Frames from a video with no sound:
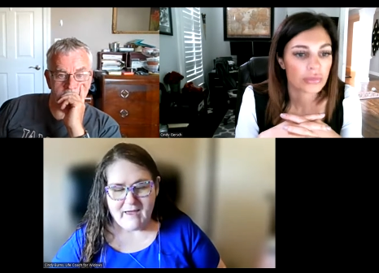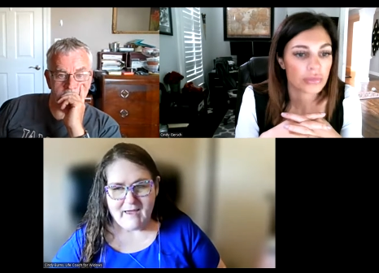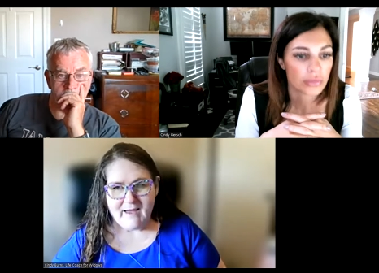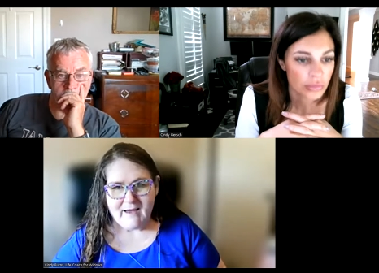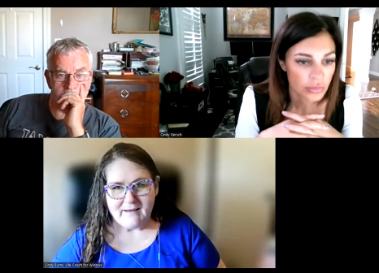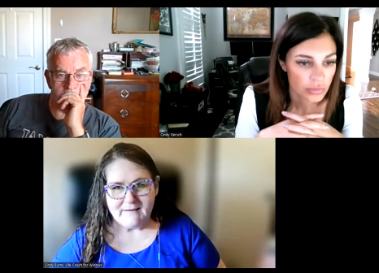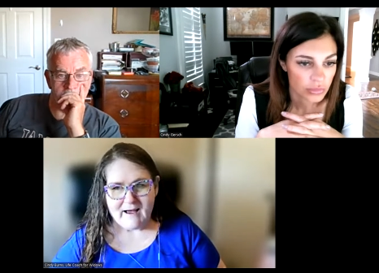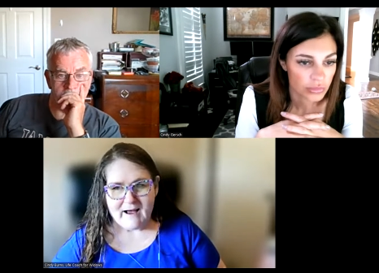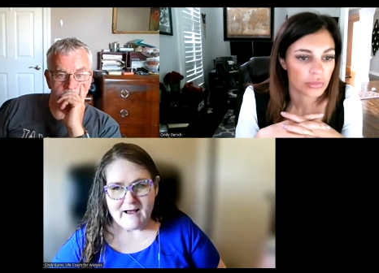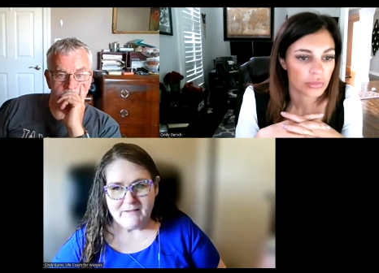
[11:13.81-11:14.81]
Speaker 1: And
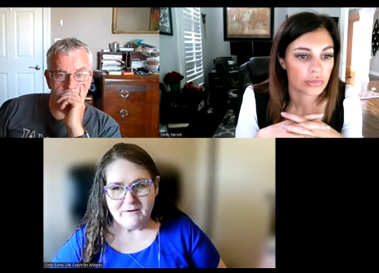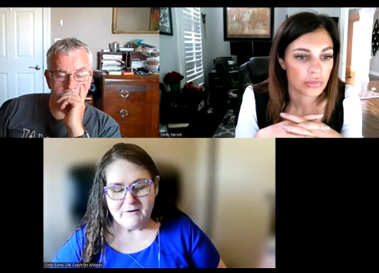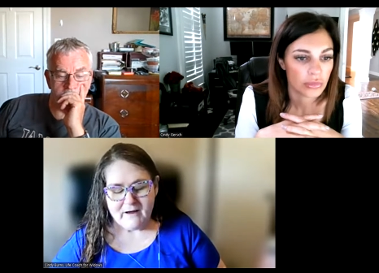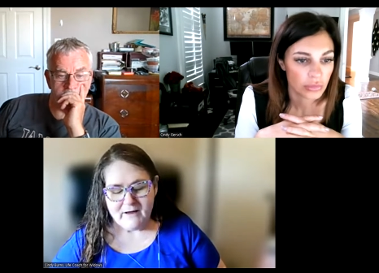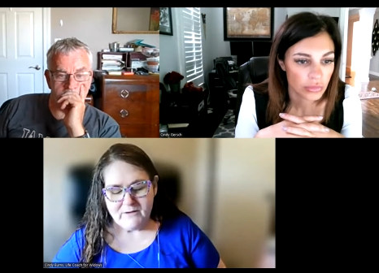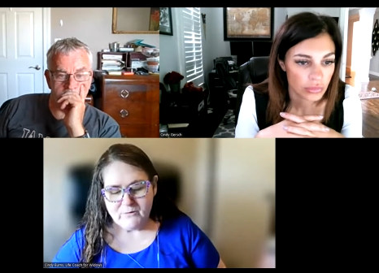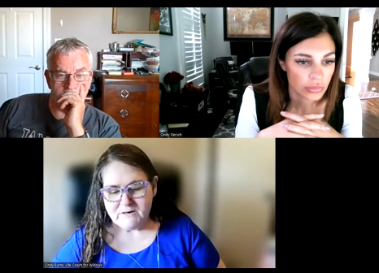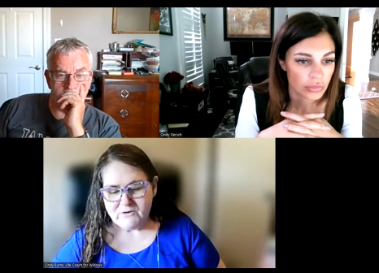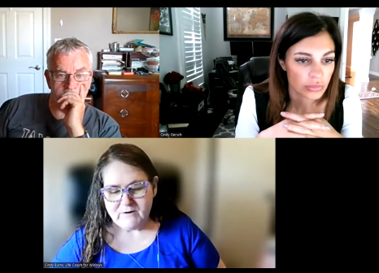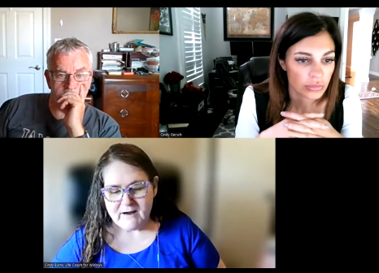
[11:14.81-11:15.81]
on the on the
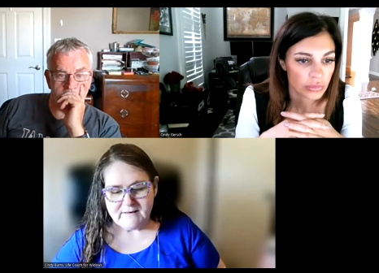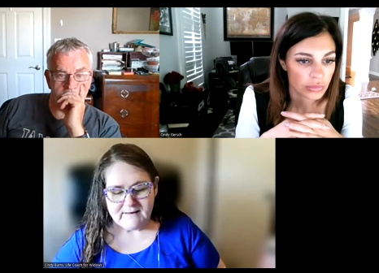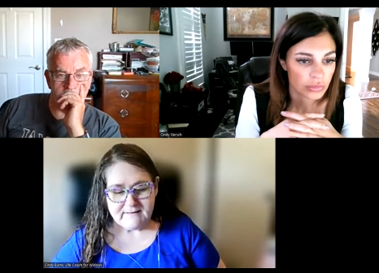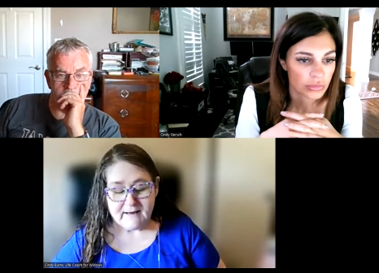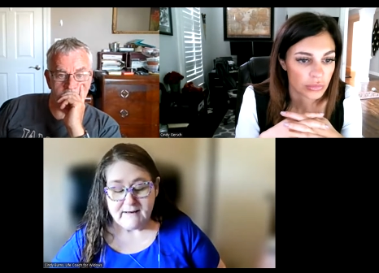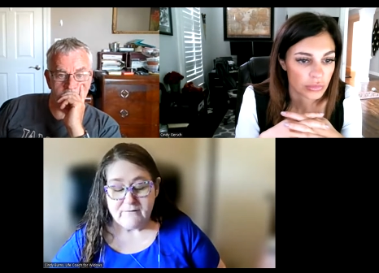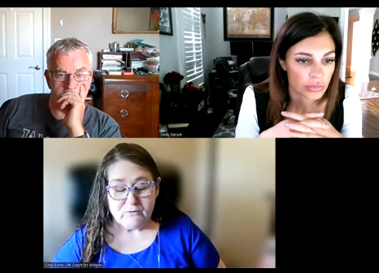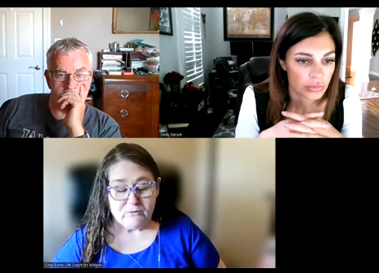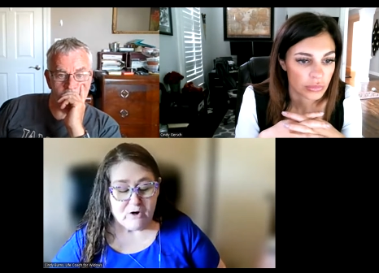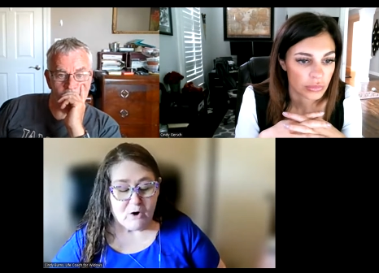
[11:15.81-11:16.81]
redirect, I said, if
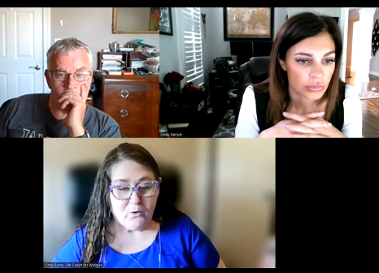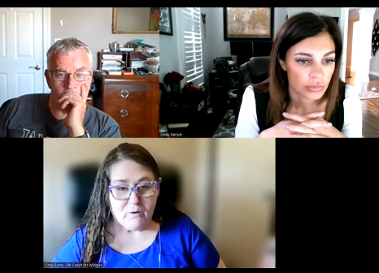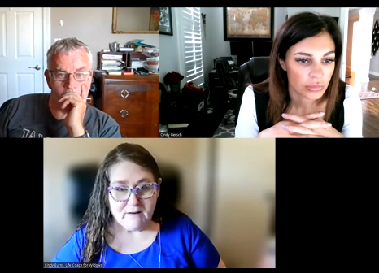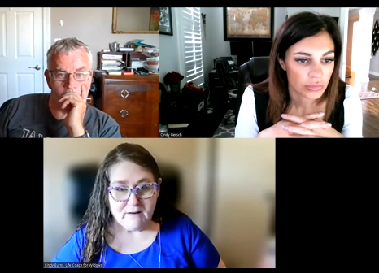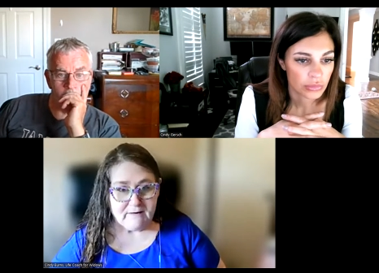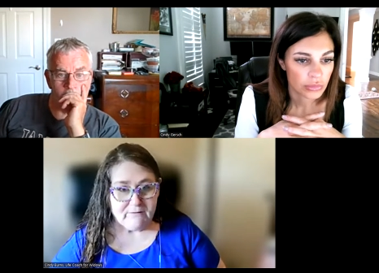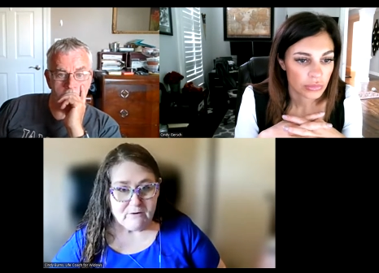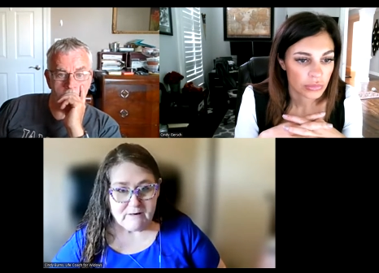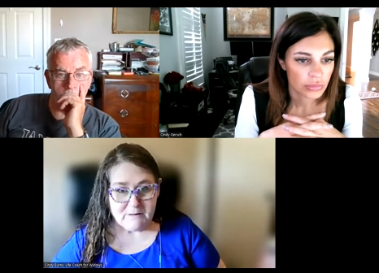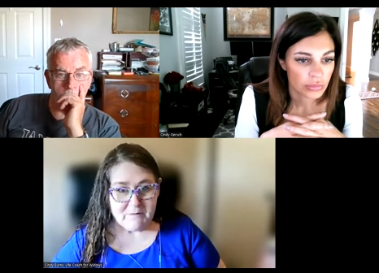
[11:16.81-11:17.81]
you don't want to leave
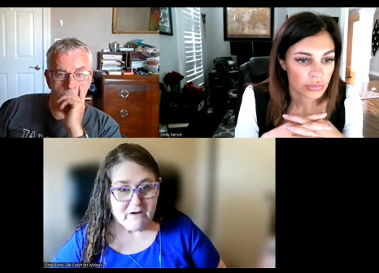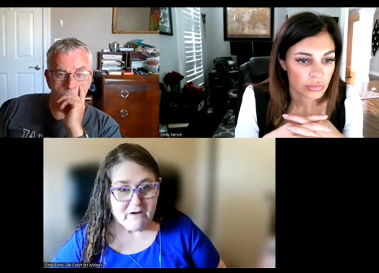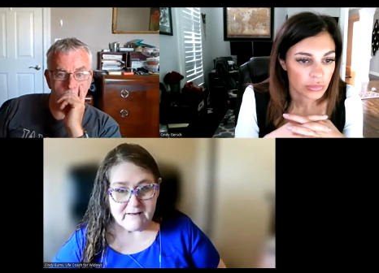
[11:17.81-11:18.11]
your email,